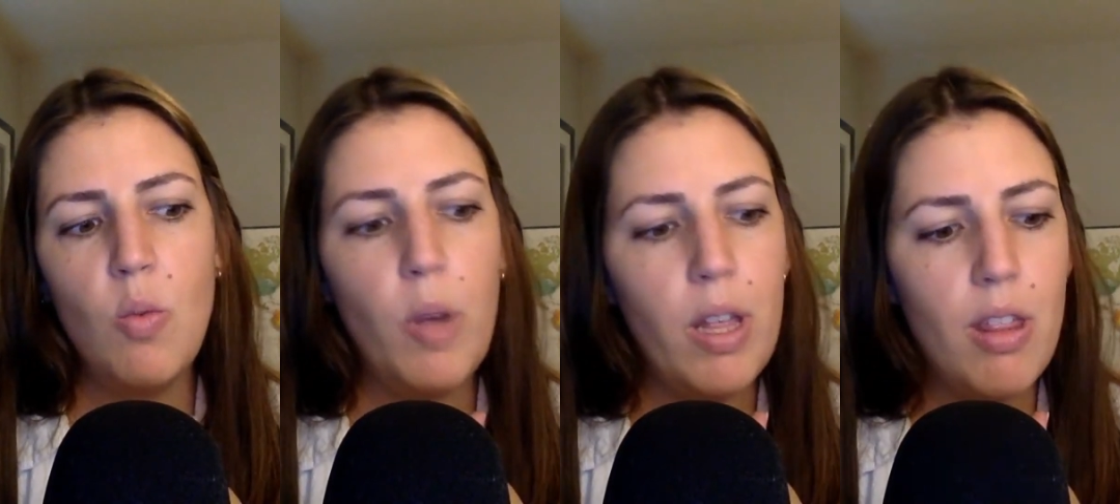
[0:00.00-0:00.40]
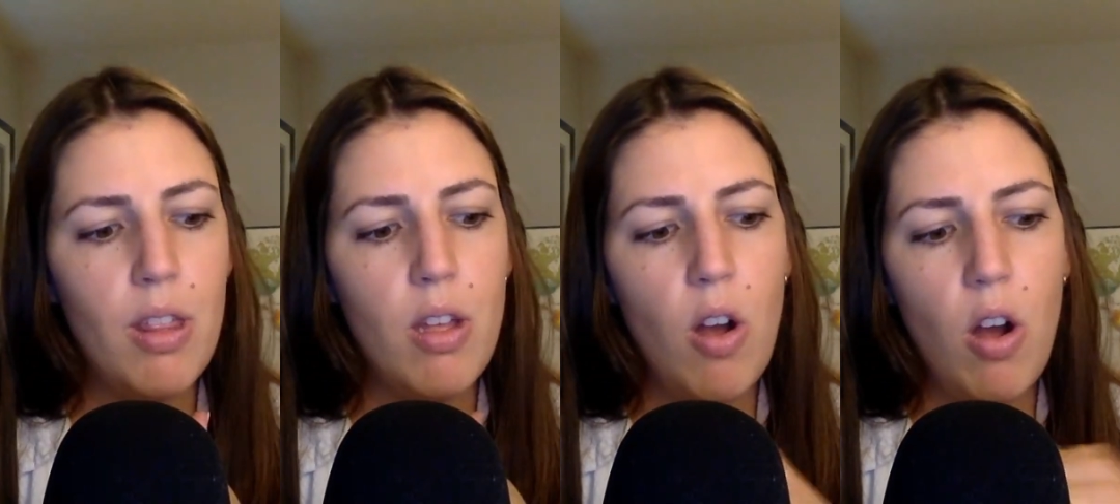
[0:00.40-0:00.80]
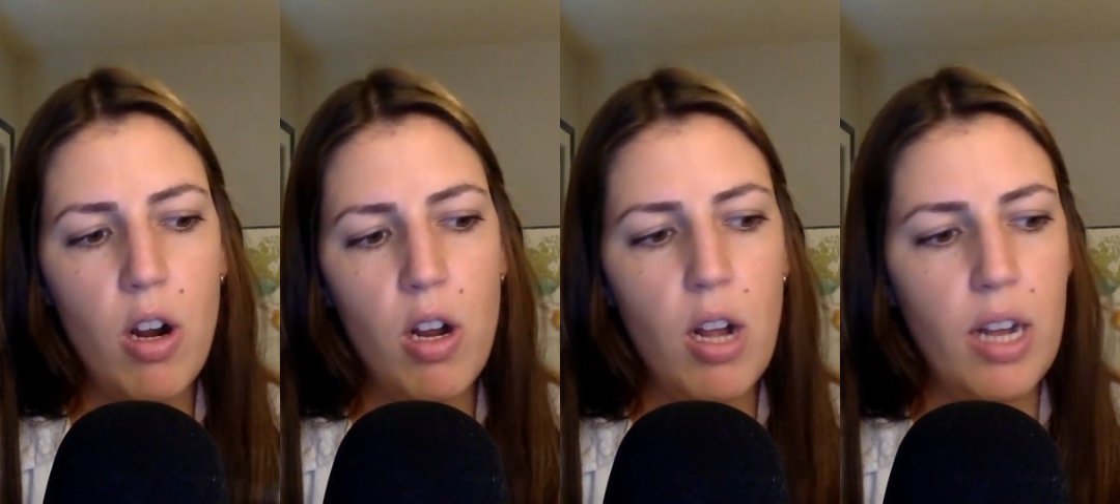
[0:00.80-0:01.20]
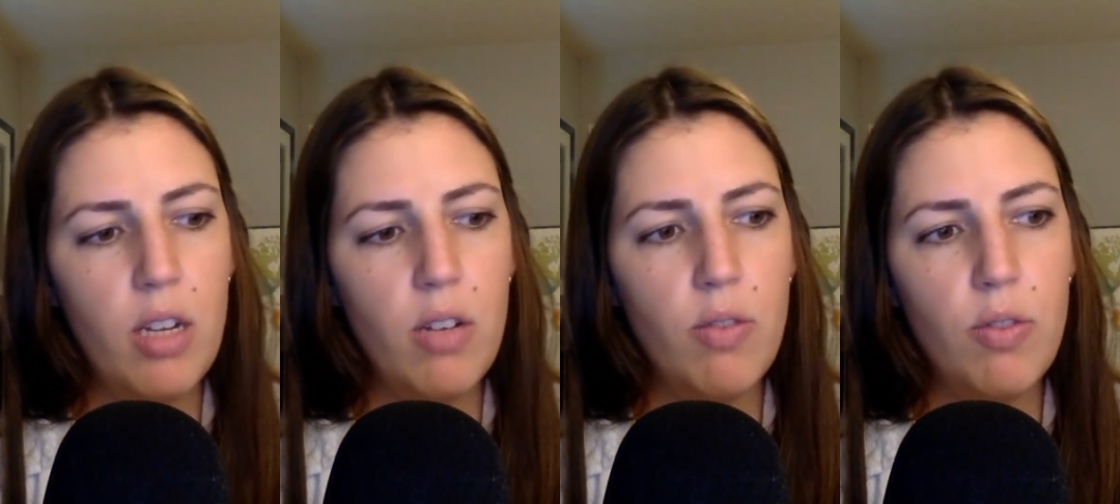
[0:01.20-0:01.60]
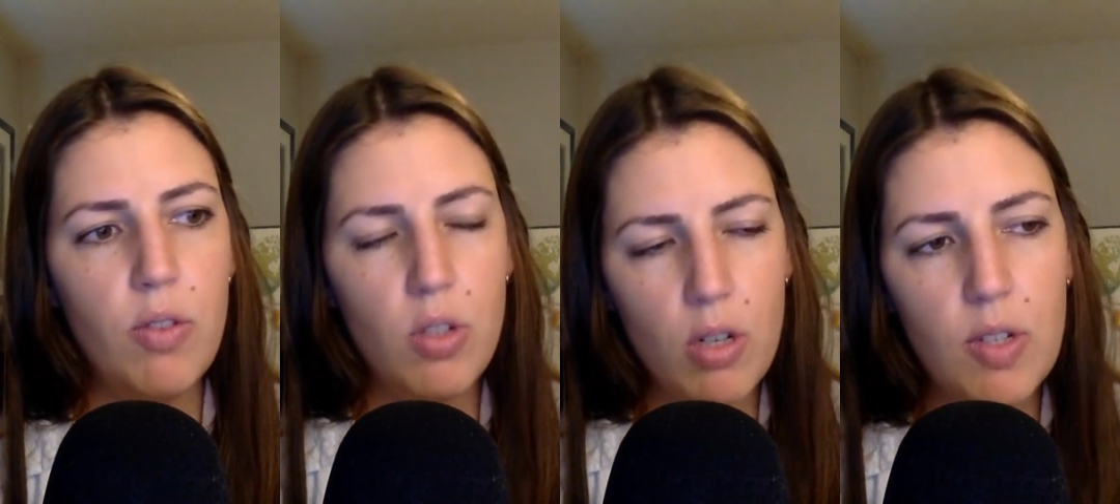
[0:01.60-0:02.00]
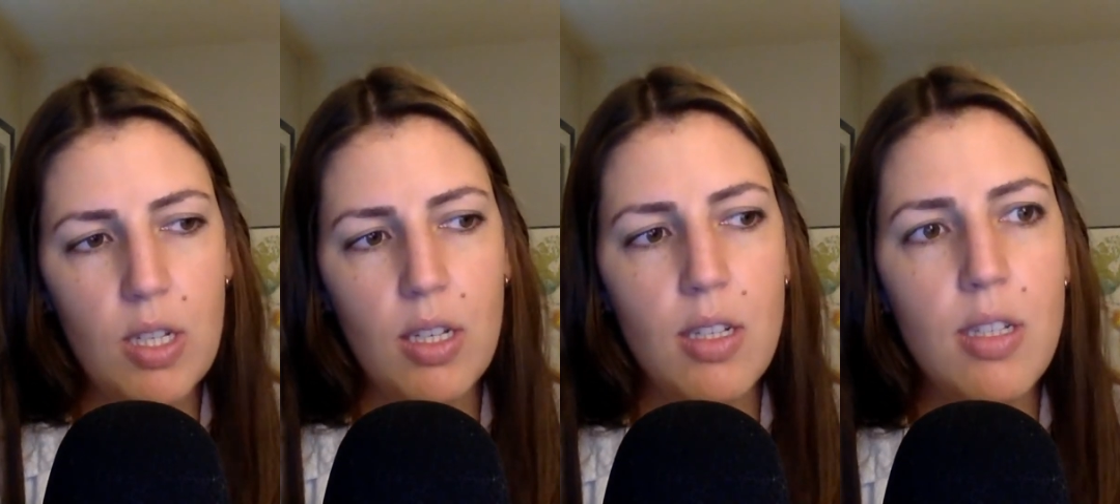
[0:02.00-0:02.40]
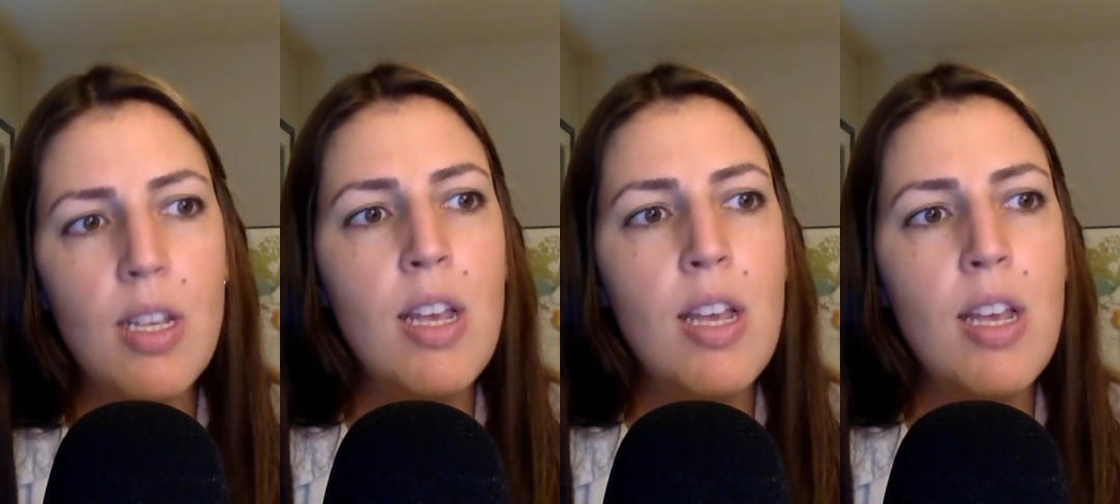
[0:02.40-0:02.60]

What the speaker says: With our kind of services,